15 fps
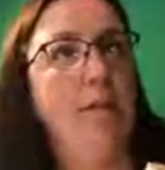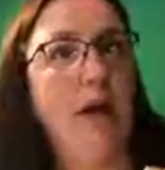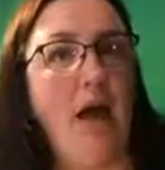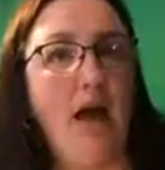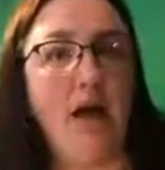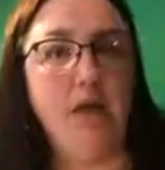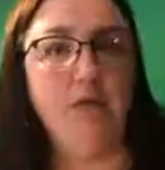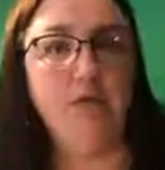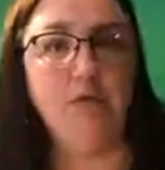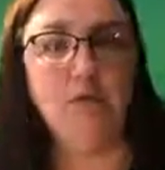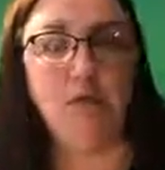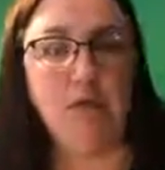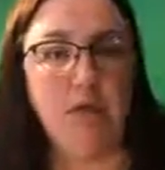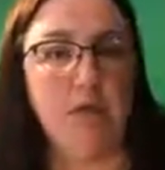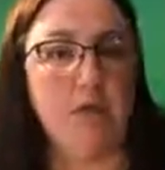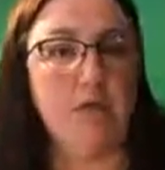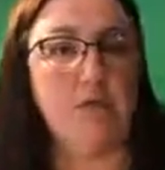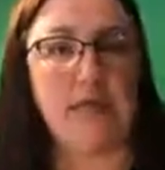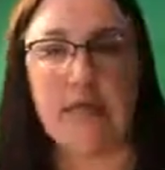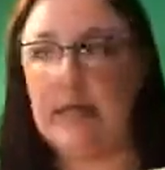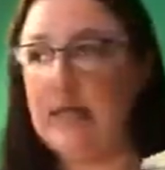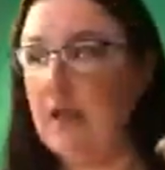pine from
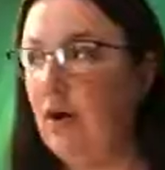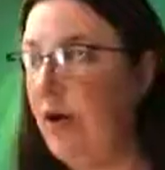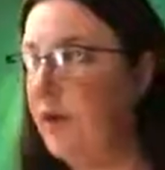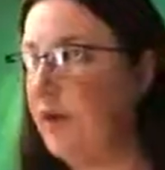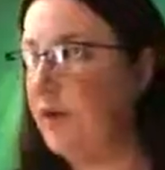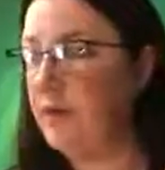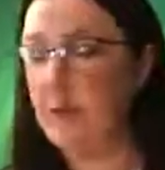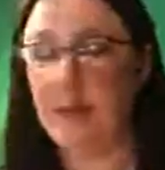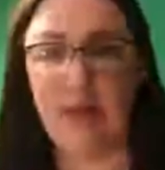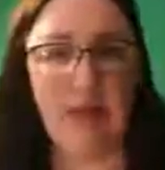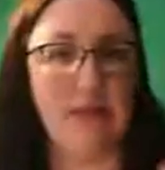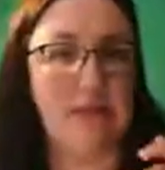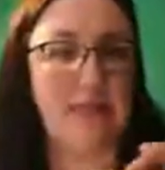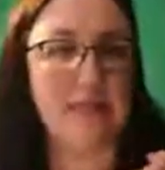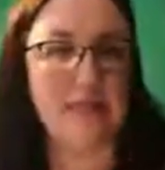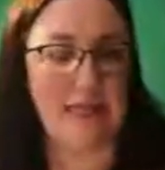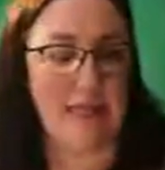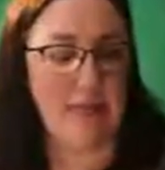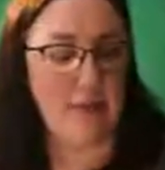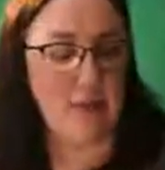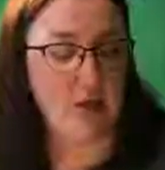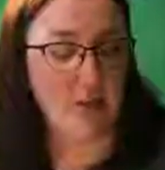Lowe's and go out there with your parents and
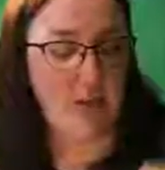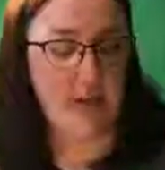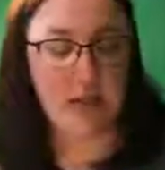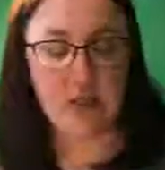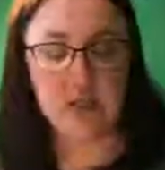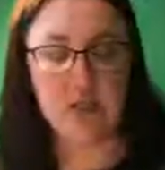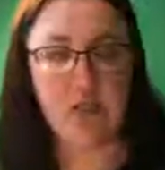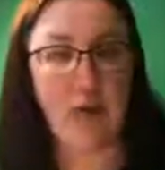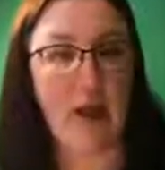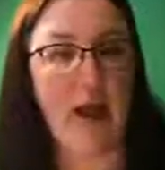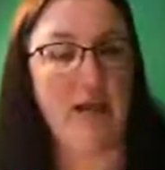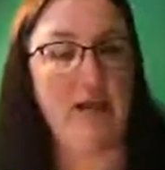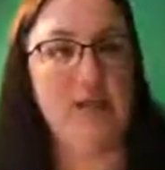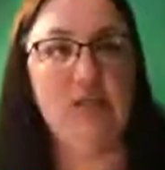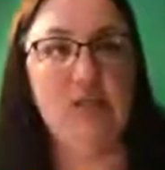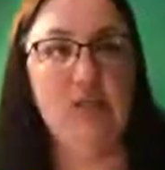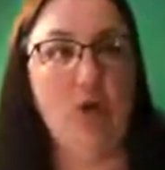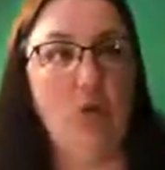sand them a little bit and just practice.